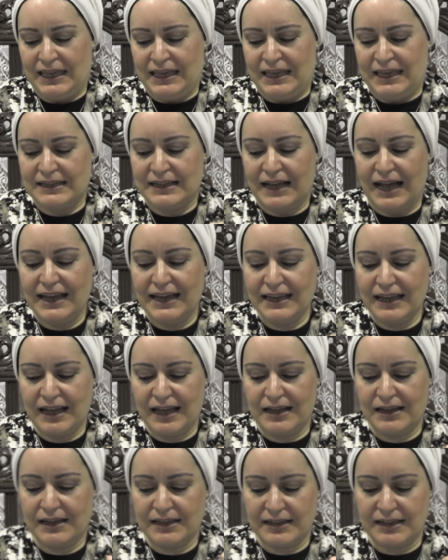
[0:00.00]
in the
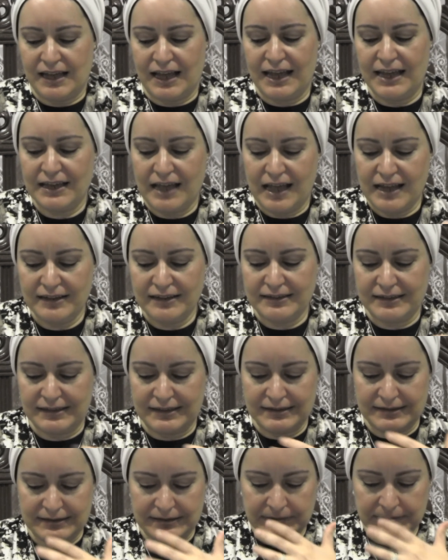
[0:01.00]
high, in the high
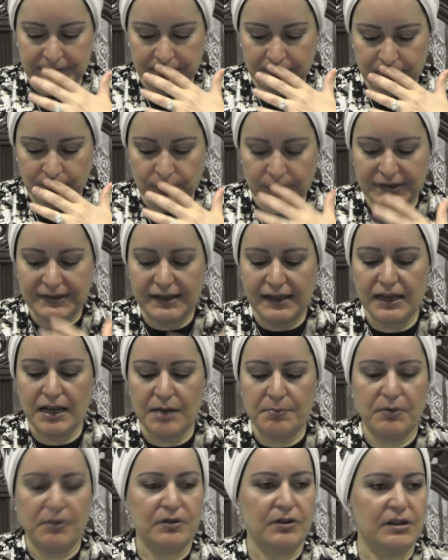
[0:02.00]
holidays, we take
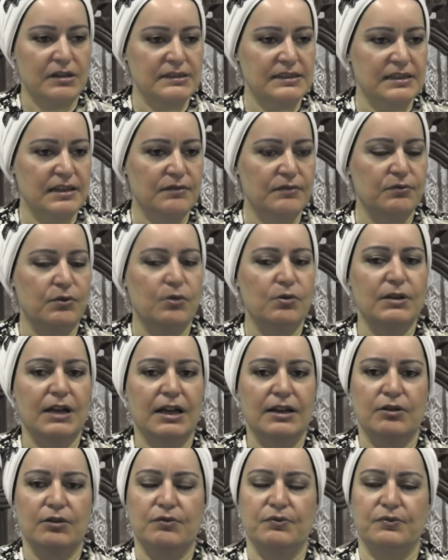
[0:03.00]
upon ourselves all
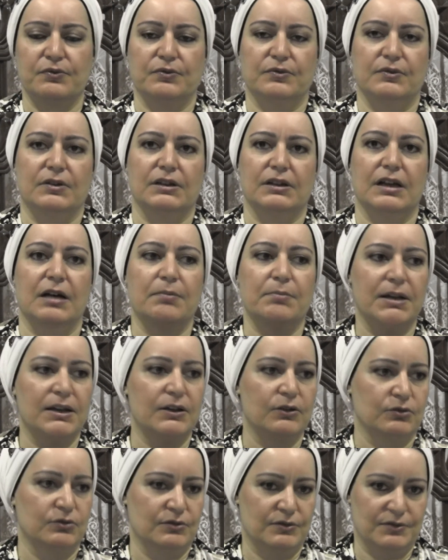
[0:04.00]
kind of
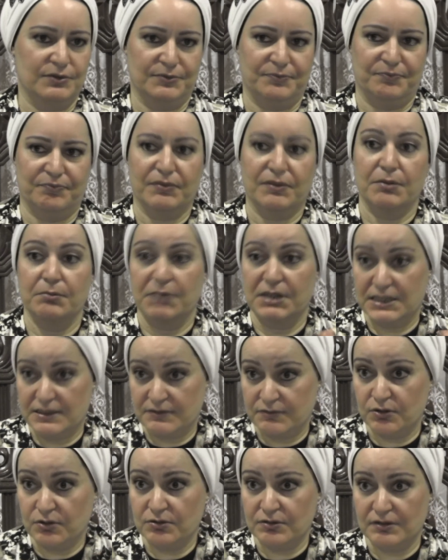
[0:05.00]
kabbalot,
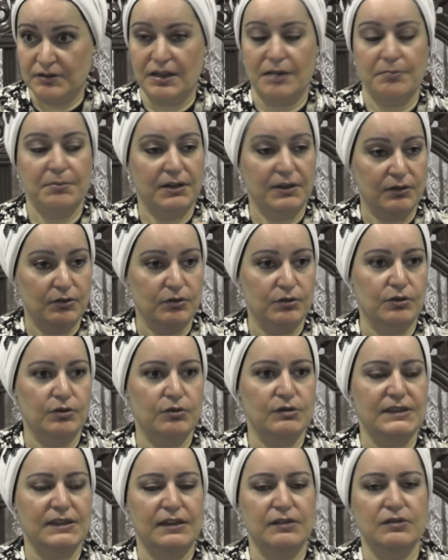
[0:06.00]
mitzvot, kabbalot.
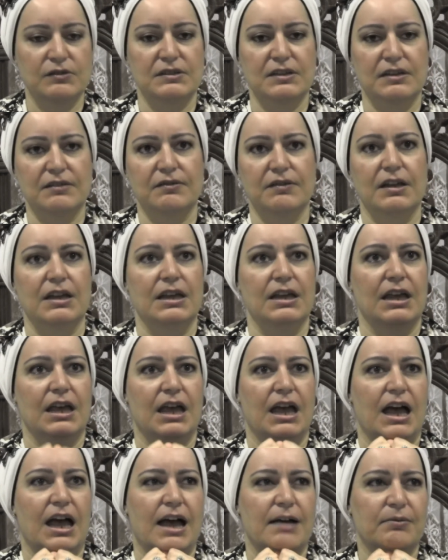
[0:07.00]
You say to yourself,
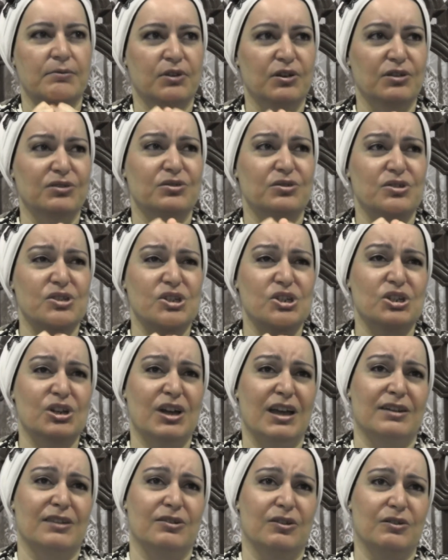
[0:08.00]
I'm going to
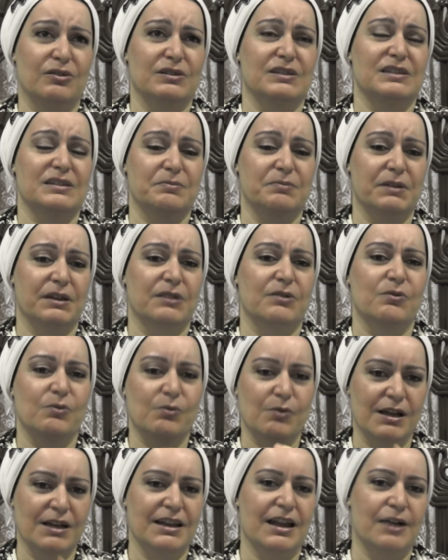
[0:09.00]
try not to speak
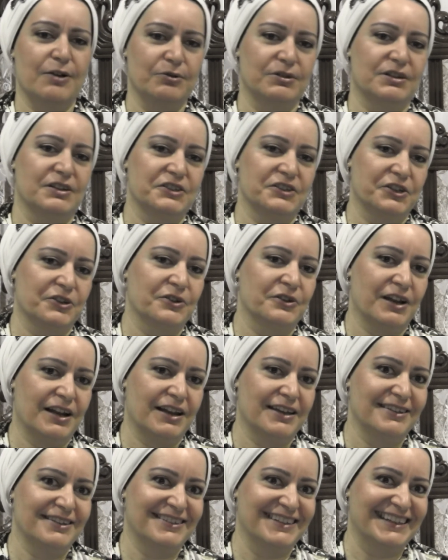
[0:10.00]
one hour Lashon
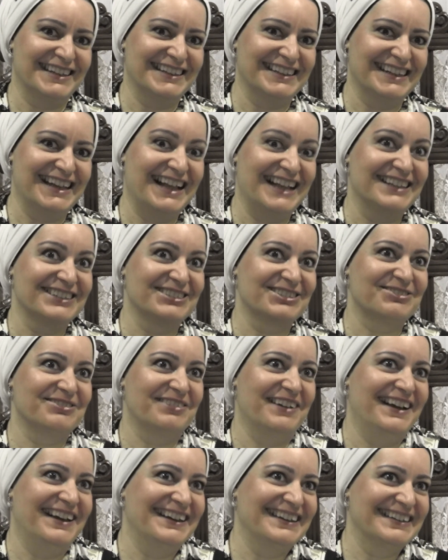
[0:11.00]
Hara a day. Mm. I'll
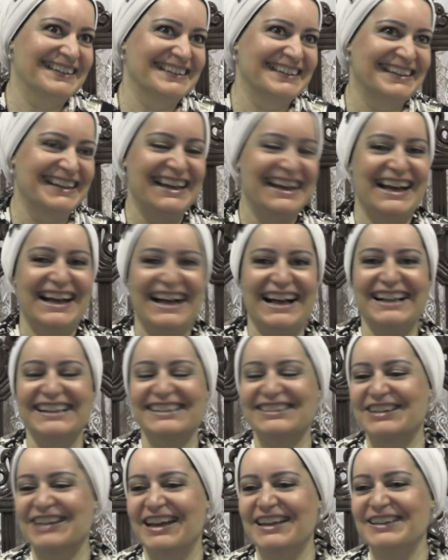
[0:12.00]
try. Mm. I'll
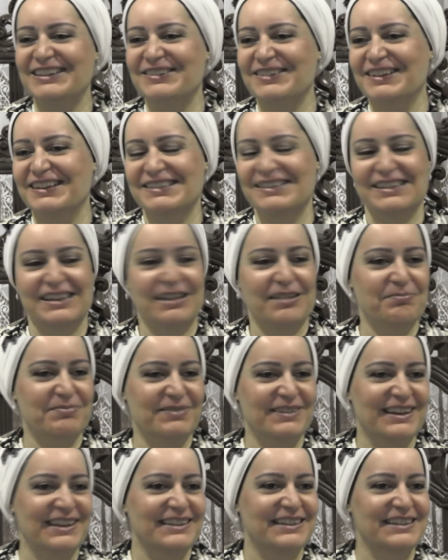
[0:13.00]
try to
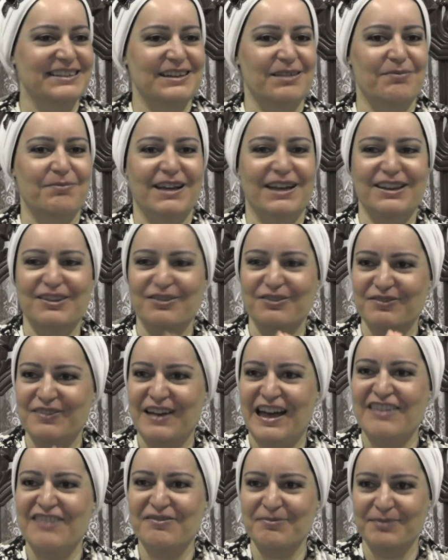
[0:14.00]
accept the Shabbat
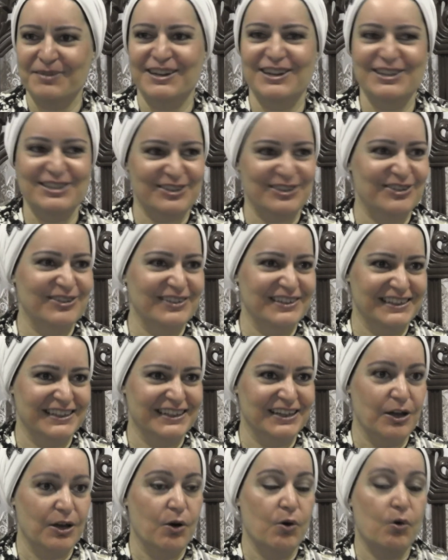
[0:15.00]
five minutes early
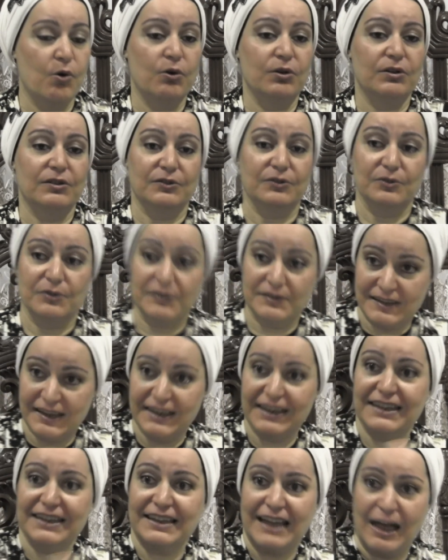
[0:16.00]
or mm. to
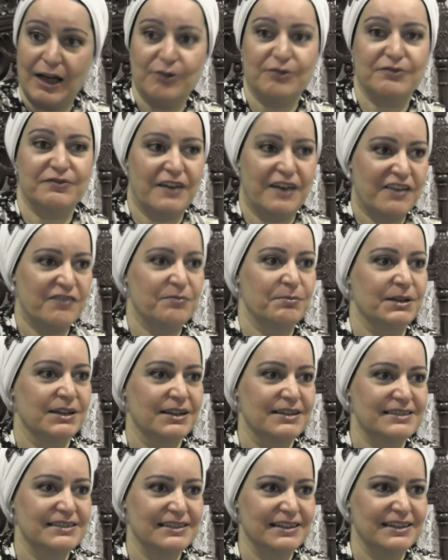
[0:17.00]
take it out five
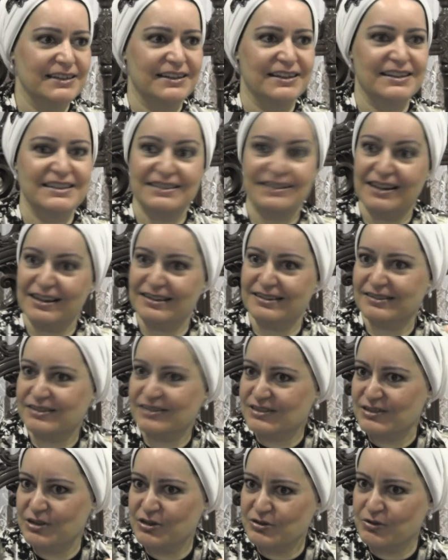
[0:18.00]
minutes later. It's not
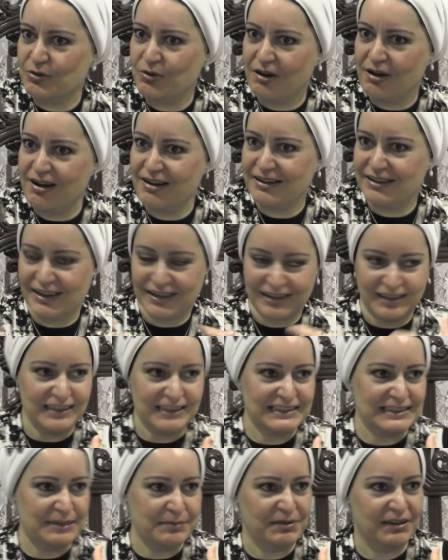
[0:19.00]
it's not so hard like
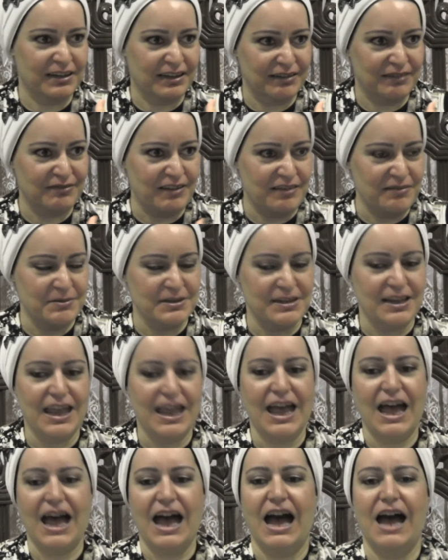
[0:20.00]
accepting it. Five
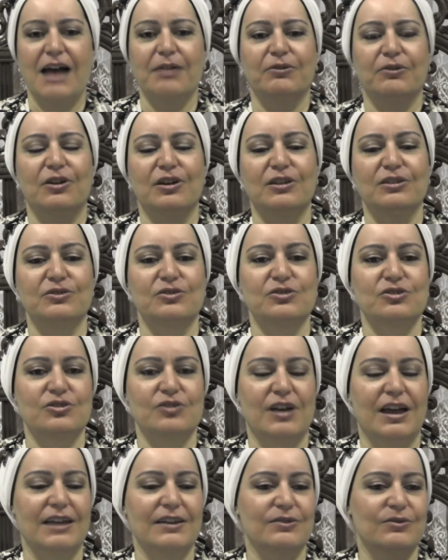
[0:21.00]
I'm going to
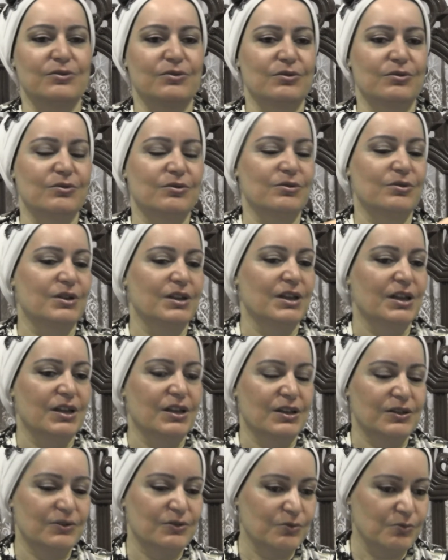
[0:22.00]
try to
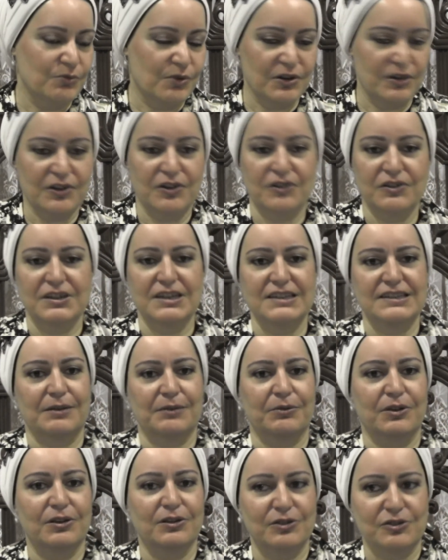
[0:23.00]
to work on this.
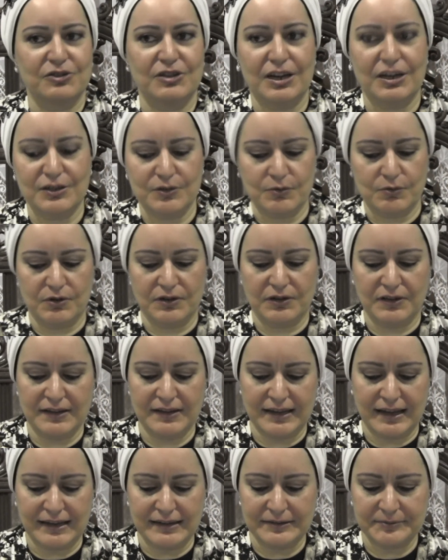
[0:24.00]
I'm going to try to work on
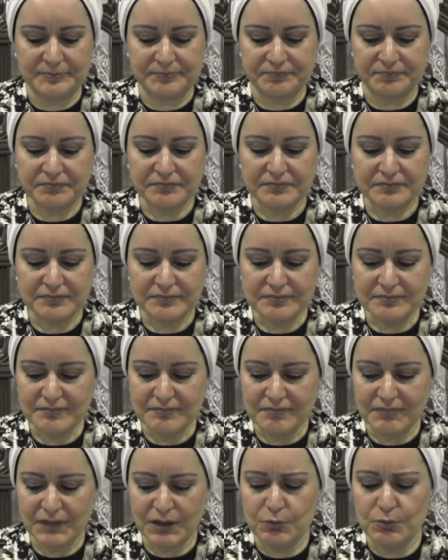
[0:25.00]

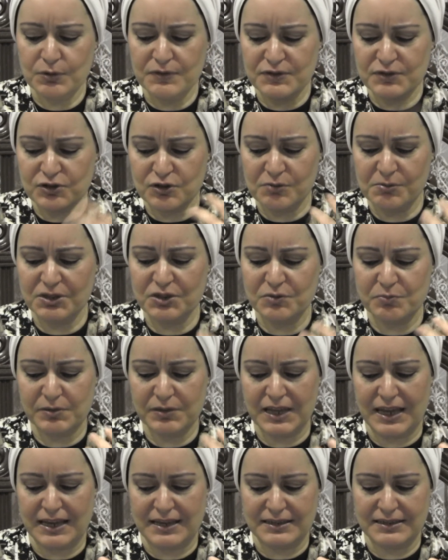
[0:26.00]
that. We have so much
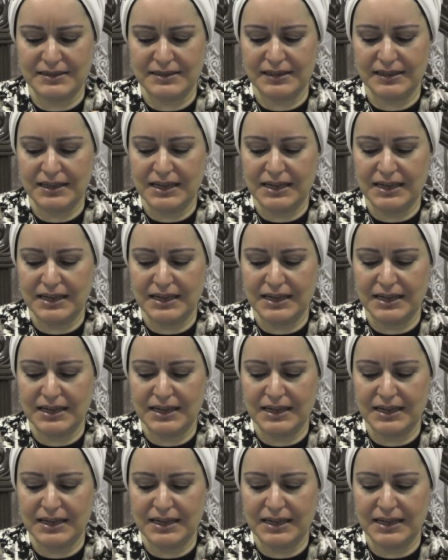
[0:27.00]
plans,